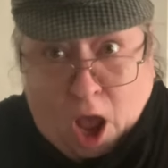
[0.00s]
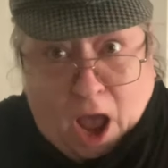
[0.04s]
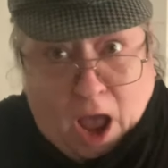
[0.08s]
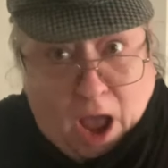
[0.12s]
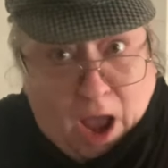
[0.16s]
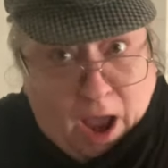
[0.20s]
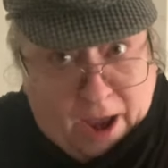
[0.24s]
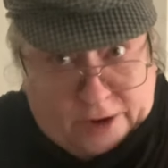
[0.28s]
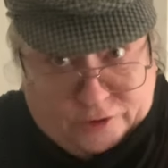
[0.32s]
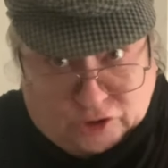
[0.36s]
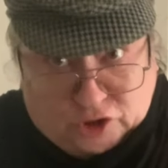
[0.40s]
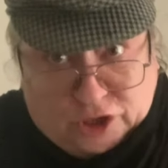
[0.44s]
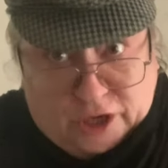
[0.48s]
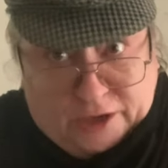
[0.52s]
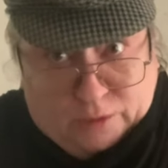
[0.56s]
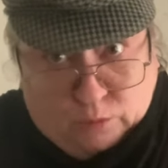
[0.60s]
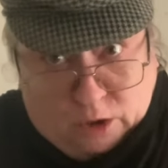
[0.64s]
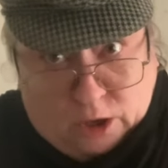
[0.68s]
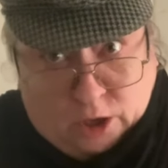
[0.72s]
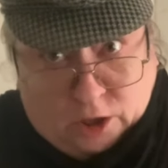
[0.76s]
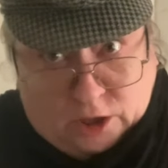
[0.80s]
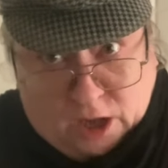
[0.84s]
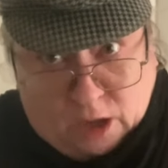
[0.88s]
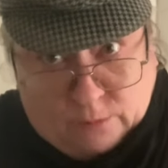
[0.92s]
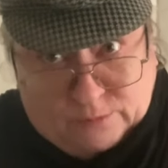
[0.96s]
Actually, when
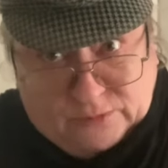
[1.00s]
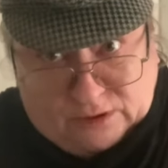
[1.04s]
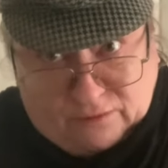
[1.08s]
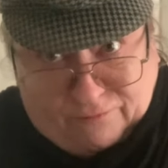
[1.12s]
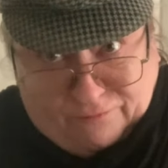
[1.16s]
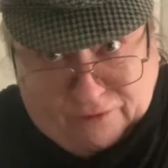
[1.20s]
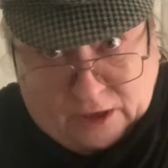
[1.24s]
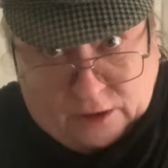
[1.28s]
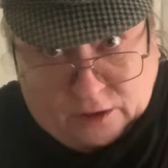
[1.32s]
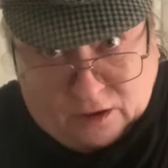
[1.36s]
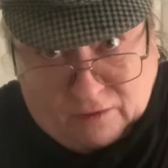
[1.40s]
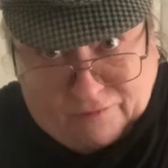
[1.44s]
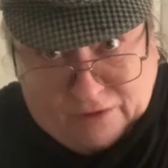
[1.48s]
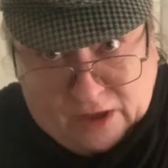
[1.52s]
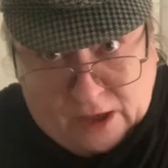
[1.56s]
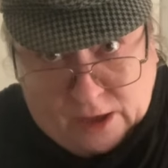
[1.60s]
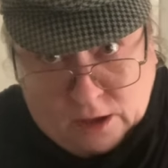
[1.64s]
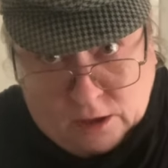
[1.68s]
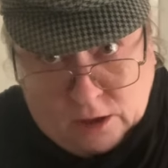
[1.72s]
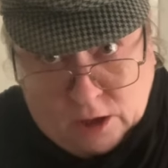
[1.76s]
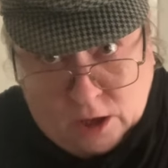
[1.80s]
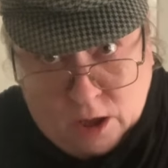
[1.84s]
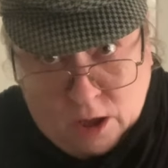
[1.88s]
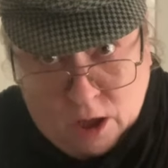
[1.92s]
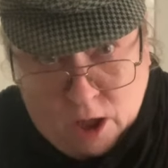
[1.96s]
I come to think of
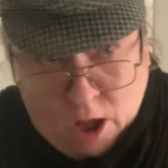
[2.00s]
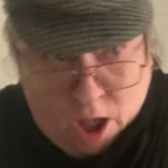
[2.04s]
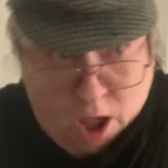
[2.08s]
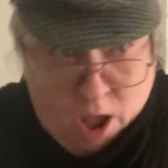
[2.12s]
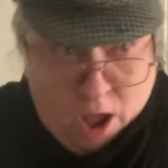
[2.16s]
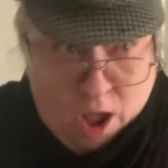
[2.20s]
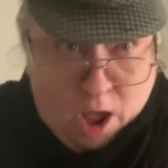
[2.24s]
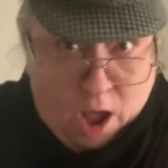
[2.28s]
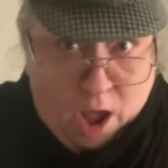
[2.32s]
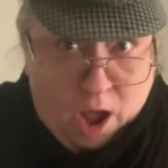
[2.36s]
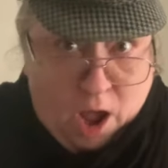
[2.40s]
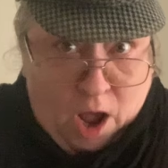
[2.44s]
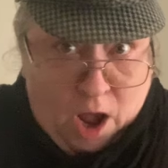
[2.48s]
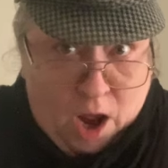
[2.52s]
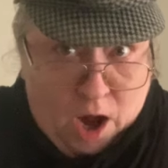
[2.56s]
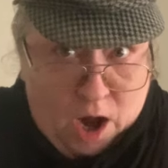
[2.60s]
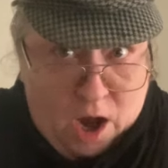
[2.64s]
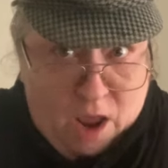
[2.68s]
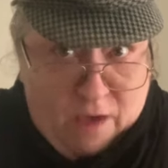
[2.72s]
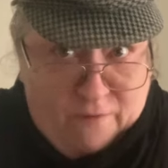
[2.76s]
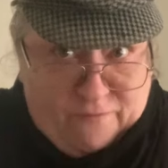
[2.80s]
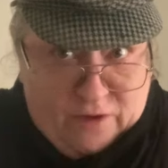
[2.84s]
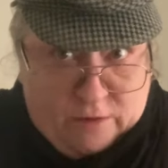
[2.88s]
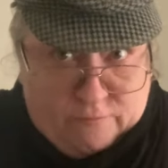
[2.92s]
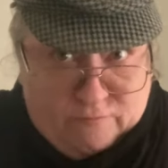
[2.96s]
it, a
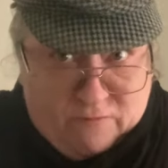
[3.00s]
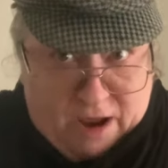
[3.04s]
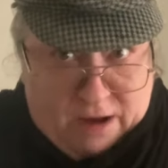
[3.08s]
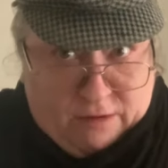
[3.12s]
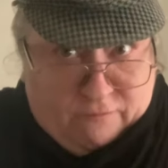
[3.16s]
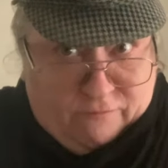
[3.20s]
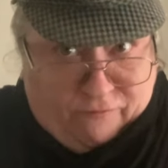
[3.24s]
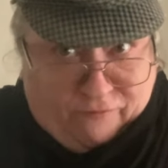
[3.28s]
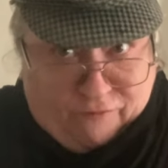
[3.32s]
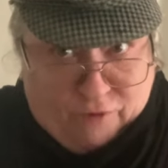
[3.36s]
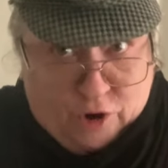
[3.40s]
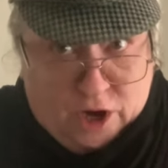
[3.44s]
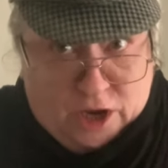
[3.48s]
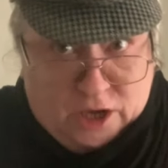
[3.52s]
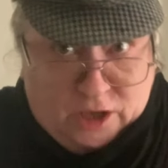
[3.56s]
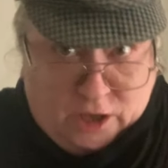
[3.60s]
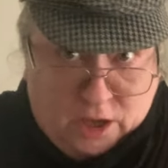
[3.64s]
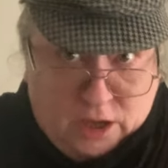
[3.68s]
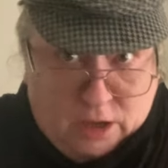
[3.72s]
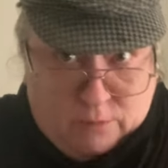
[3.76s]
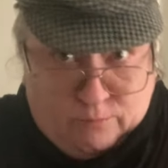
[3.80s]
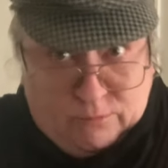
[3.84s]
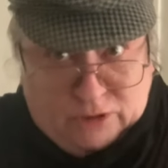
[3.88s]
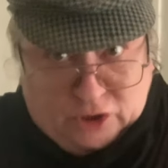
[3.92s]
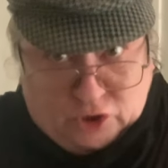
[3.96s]
living rent free
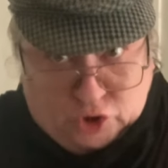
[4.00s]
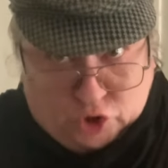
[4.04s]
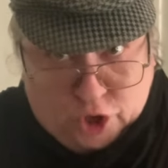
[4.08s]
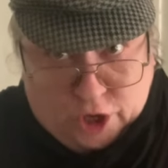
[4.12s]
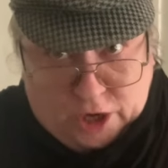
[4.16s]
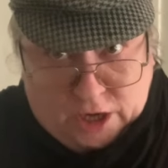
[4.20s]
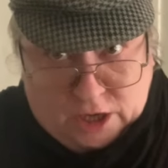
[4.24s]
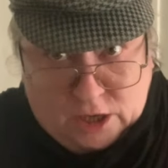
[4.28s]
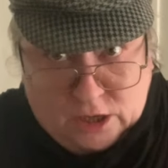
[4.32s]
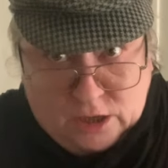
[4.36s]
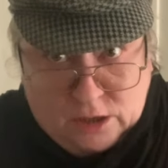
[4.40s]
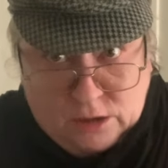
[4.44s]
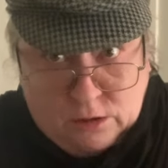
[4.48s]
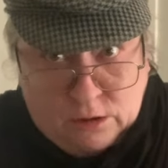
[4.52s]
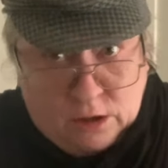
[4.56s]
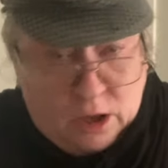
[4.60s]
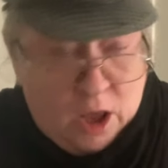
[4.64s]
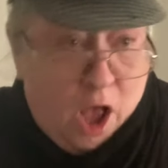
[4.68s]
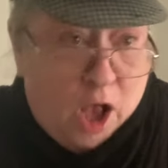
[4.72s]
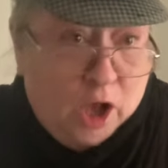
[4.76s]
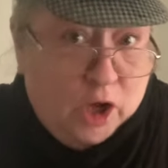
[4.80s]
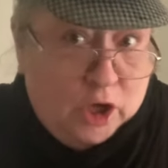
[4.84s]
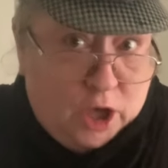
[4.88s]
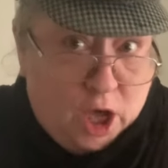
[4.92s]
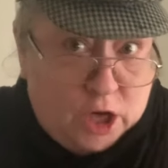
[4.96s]
in my tree.
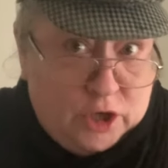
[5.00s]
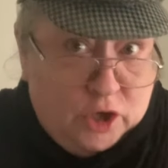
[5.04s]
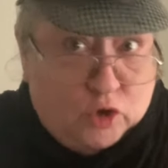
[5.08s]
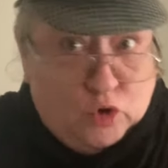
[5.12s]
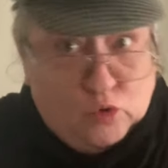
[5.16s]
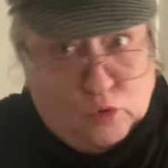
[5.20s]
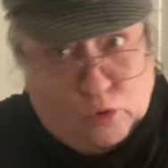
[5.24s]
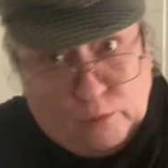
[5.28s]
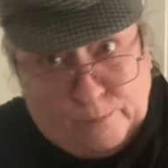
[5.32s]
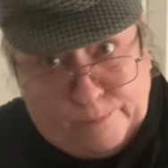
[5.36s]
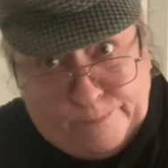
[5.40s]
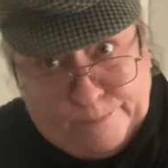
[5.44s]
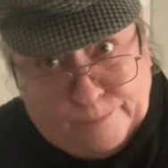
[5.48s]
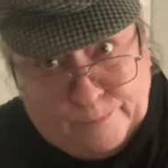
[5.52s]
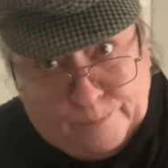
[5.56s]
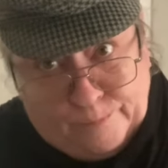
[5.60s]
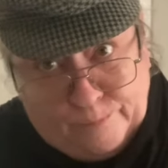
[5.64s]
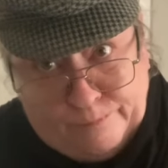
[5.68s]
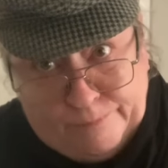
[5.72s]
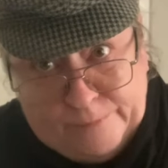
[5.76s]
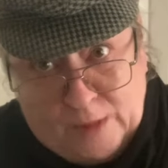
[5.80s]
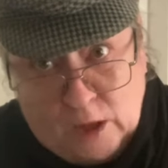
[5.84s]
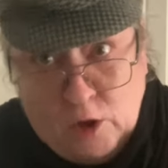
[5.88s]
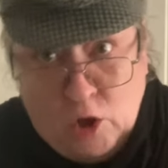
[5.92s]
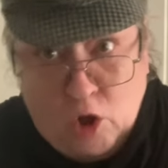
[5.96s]
Going to court.
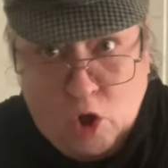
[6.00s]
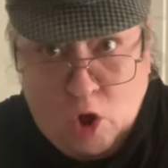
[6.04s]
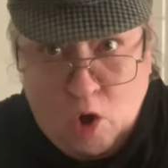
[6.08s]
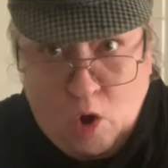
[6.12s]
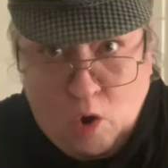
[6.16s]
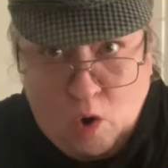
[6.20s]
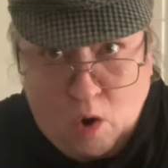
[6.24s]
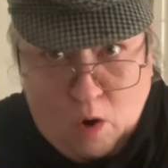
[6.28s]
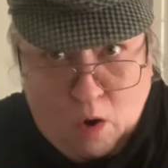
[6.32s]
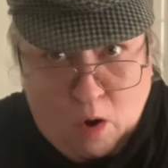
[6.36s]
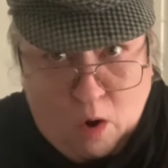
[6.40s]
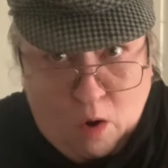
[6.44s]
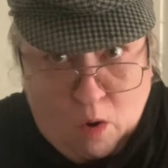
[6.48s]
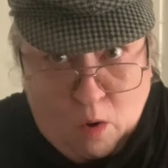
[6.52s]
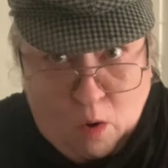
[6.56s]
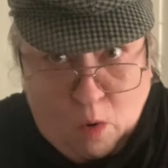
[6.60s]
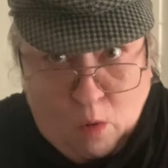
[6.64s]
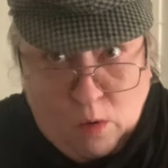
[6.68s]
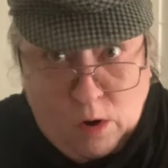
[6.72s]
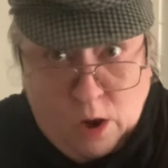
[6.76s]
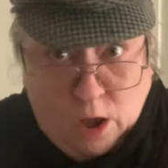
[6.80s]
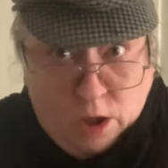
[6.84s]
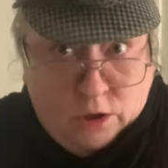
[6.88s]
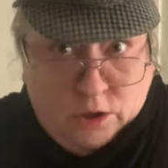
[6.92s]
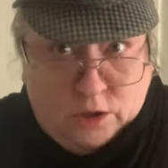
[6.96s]

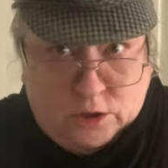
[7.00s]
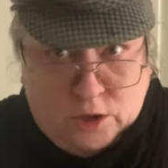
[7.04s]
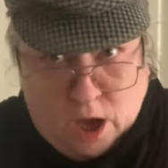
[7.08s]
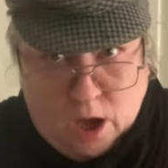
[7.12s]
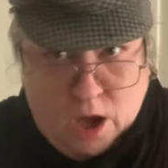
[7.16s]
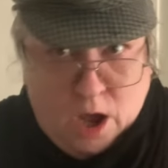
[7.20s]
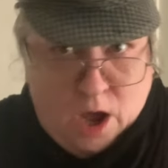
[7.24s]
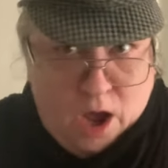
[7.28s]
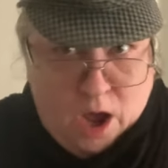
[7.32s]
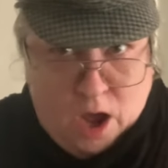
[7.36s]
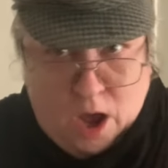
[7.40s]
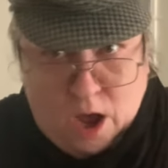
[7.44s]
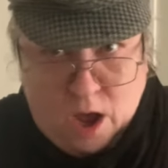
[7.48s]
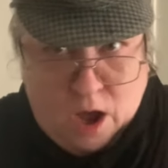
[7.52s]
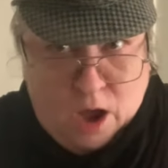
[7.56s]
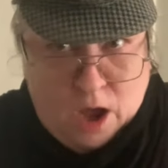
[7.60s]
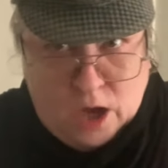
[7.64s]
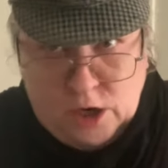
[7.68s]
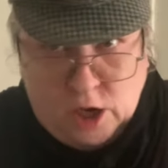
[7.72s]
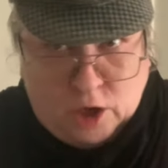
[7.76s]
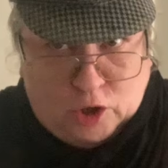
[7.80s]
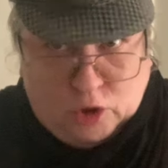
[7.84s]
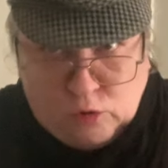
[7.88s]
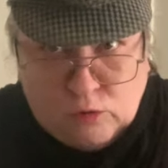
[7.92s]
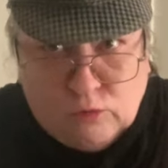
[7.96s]
All going
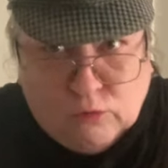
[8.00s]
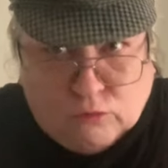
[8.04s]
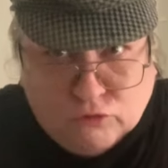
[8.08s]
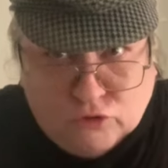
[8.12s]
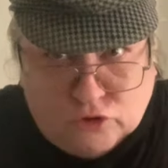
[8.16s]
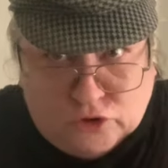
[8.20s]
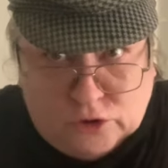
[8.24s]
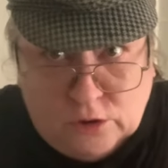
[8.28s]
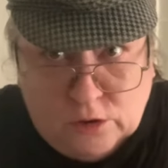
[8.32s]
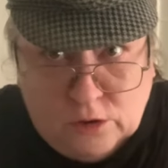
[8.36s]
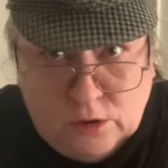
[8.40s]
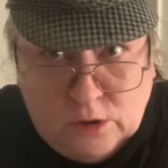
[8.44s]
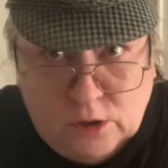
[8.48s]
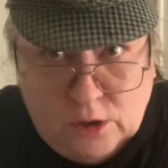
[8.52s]
to court.